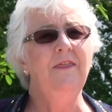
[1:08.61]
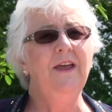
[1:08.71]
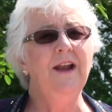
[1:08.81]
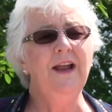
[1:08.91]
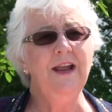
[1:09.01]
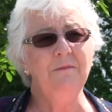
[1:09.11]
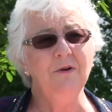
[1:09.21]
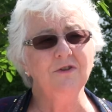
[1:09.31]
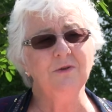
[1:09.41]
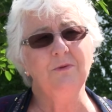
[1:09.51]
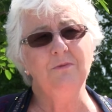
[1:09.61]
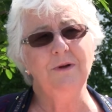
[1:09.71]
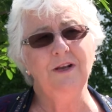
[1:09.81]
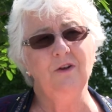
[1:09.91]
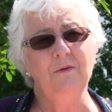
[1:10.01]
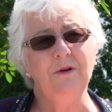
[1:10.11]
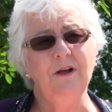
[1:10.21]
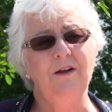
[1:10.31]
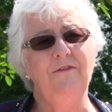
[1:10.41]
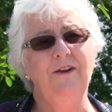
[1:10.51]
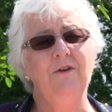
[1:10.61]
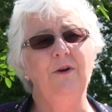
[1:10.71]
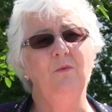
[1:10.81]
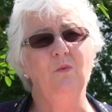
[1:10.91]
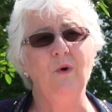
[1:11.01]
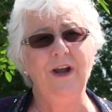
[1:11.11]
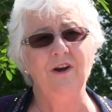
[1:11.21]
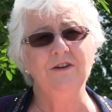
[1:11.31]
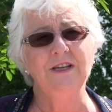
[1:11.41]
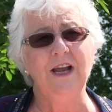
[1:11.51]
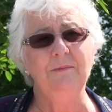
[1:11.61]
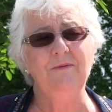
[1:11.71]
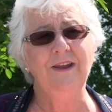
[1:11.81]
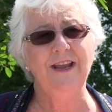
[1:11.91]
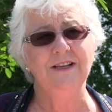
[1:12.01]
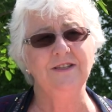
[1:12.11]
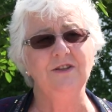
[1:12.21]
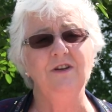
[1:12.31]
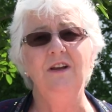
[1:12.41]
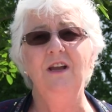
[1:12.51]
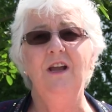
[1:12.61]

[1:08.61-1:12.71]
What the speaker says: that I had multiple myeloma, a very rare type of cancer.